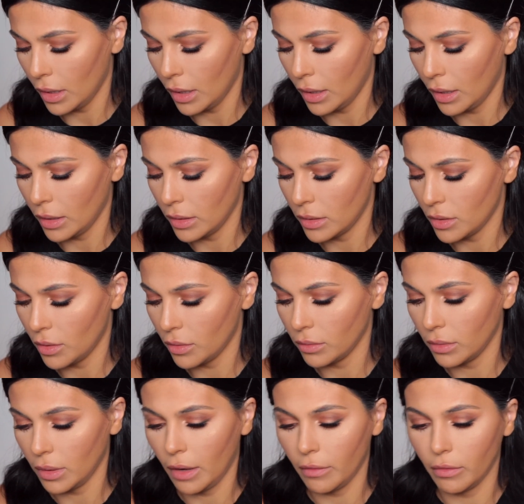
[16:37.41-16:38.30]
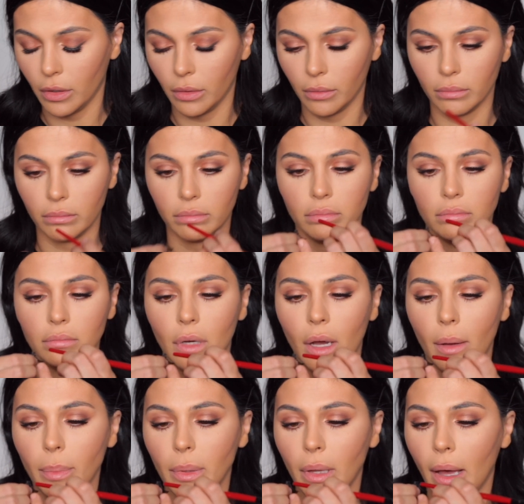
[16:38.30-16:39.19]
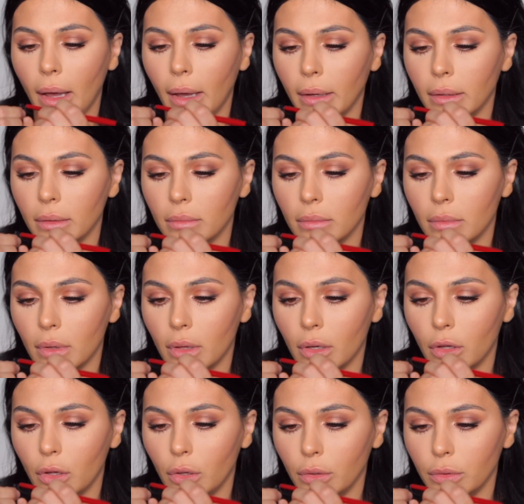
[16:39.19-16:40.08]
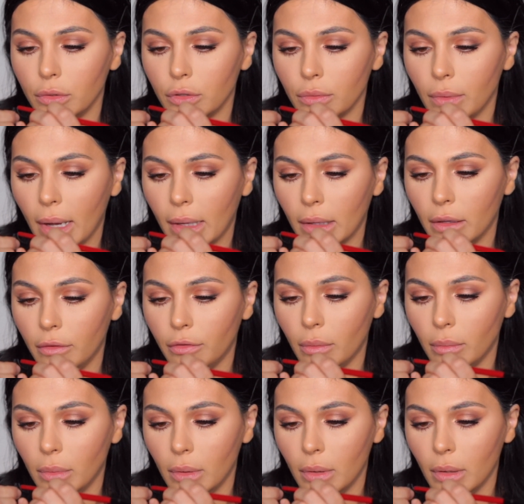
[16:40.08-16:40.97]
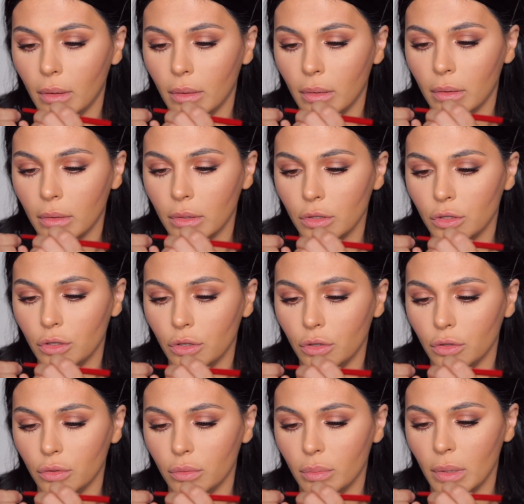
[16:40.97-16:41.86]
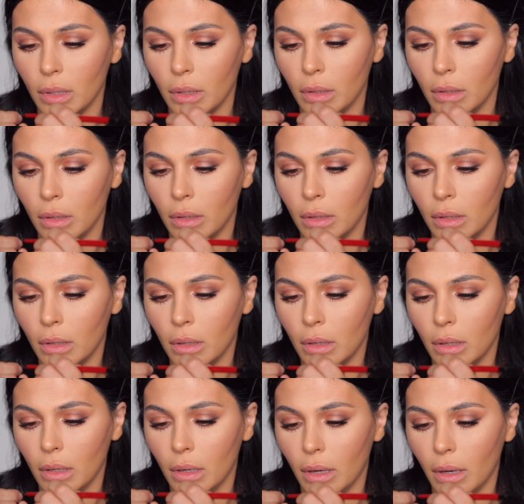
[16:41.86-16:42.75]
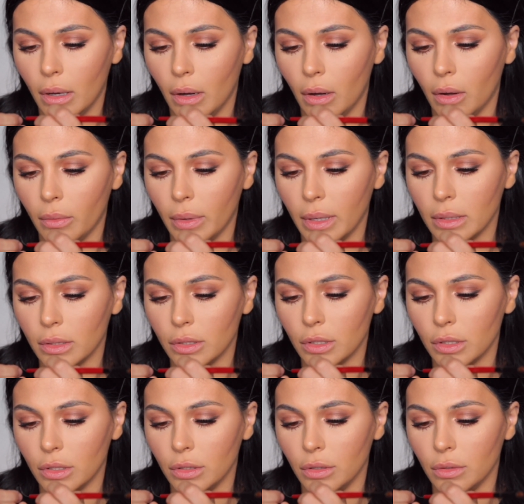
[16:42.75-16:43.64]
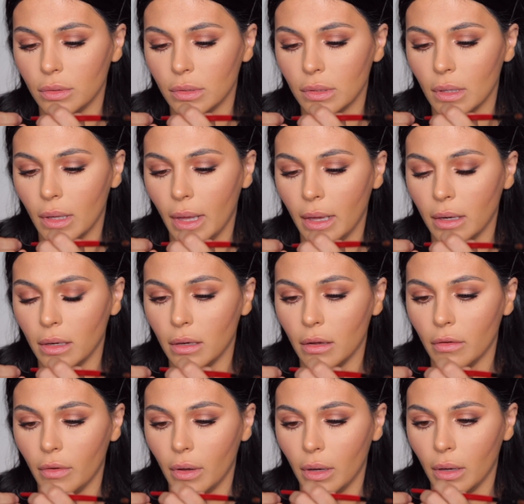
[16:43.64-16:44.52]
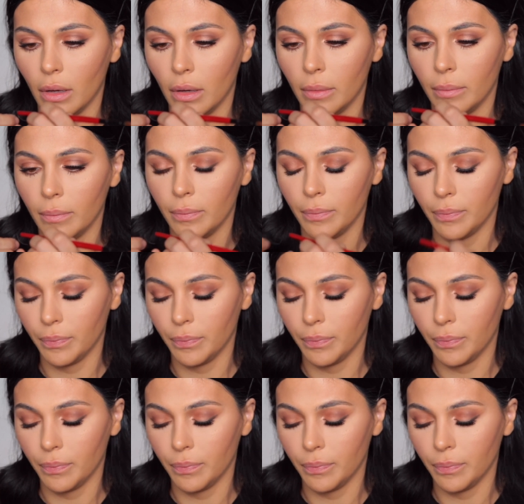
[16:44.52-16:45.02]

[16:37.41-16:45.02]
And I don't ever apply the glue directly from the tube. I always just use the end of a